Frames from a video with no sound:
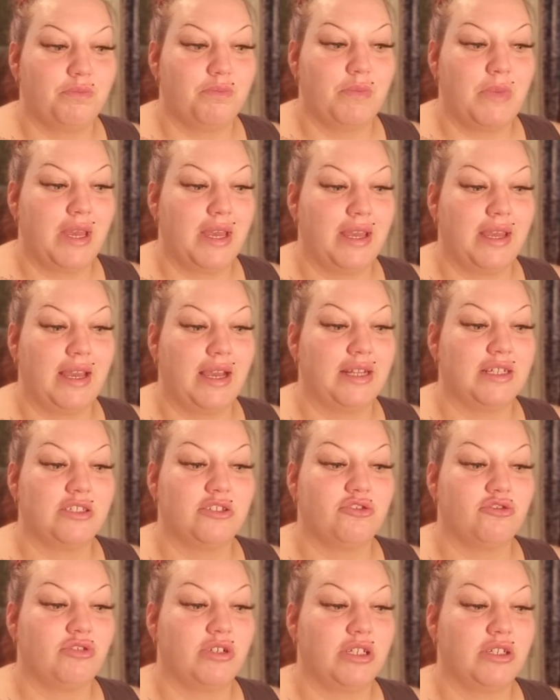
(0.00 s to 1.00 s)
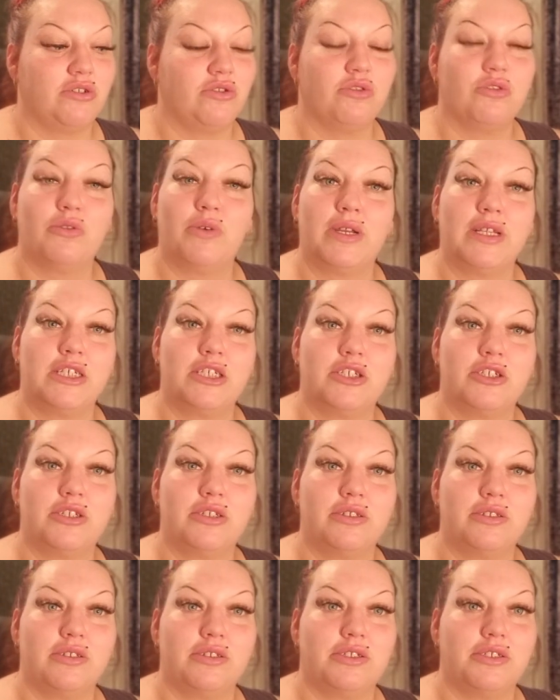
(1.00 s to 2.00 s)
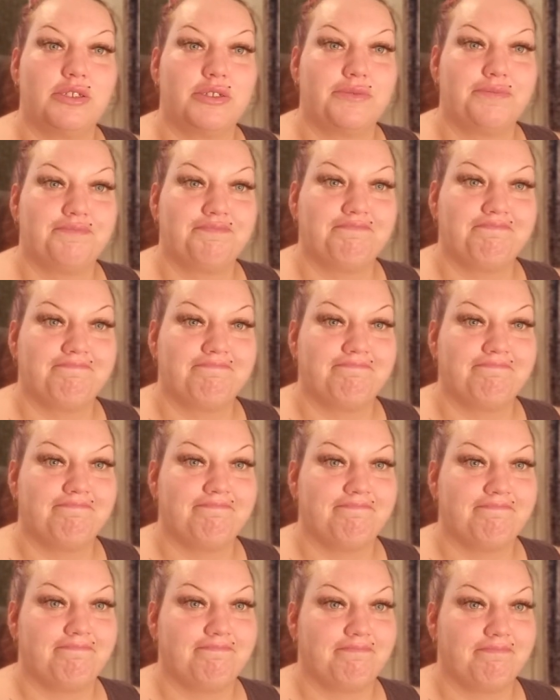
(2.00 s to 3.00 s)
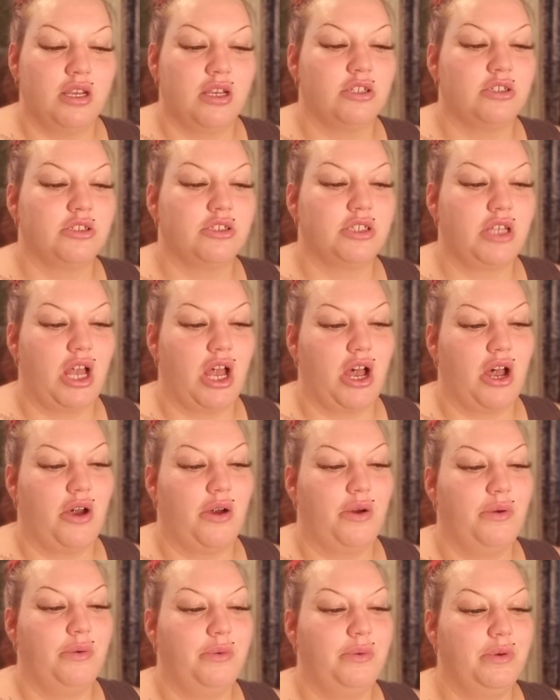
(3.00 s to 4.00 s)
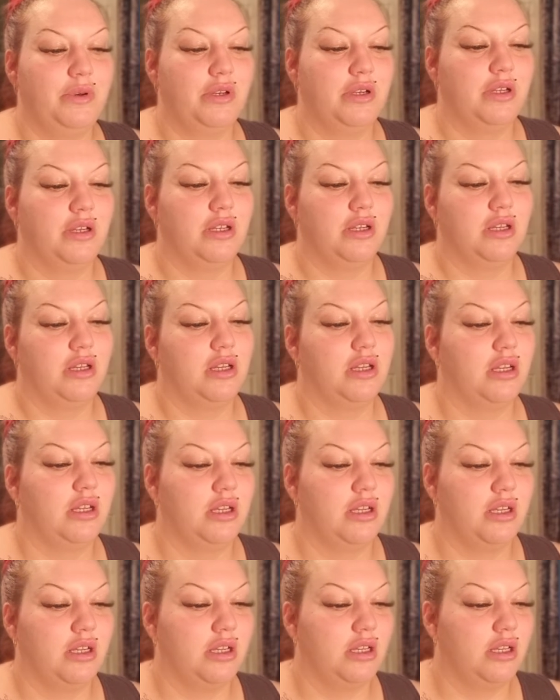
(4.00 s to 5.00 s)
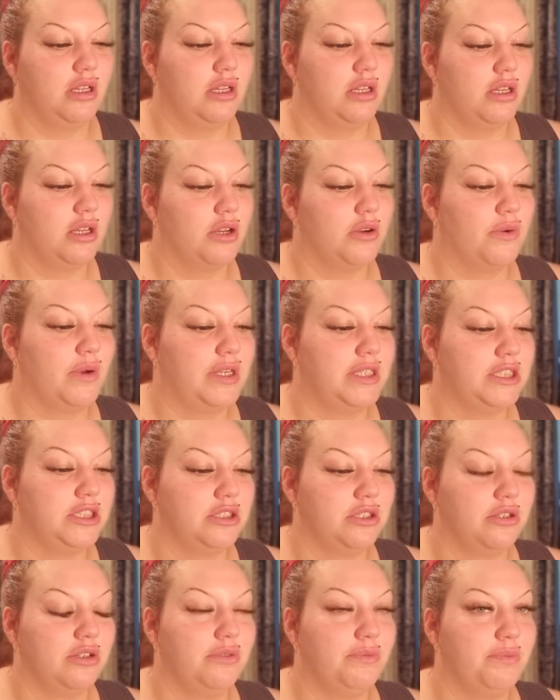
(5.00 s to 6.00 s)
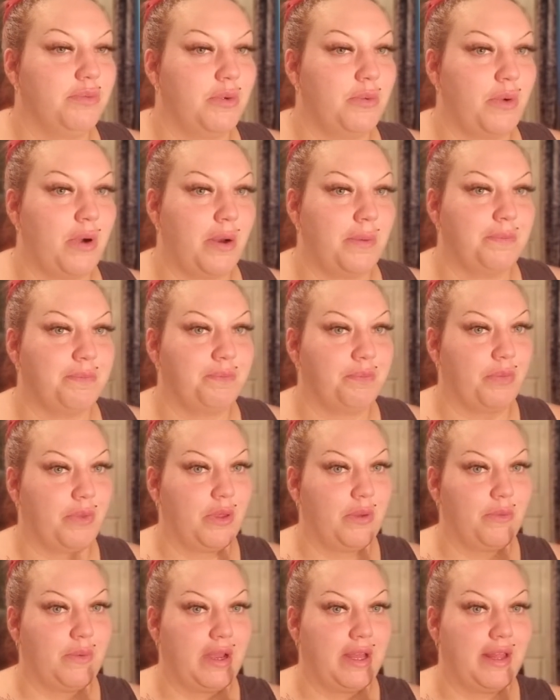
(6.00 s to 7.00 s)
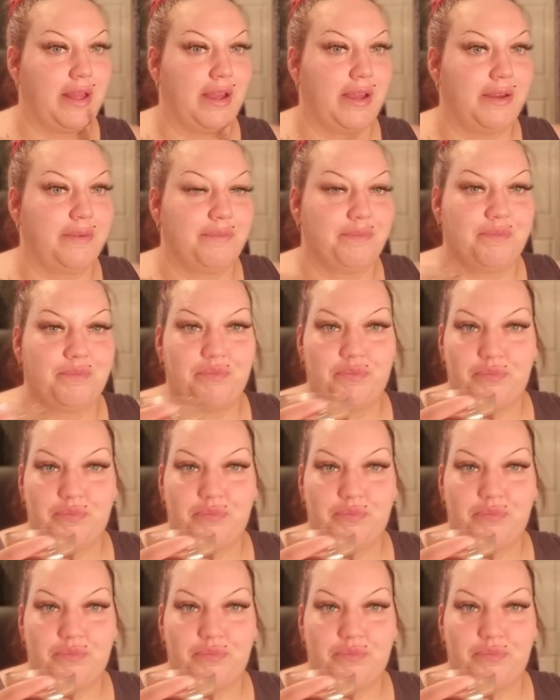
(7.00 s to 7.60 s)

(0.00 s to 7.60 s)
me answering your questions. So, question number one, right there.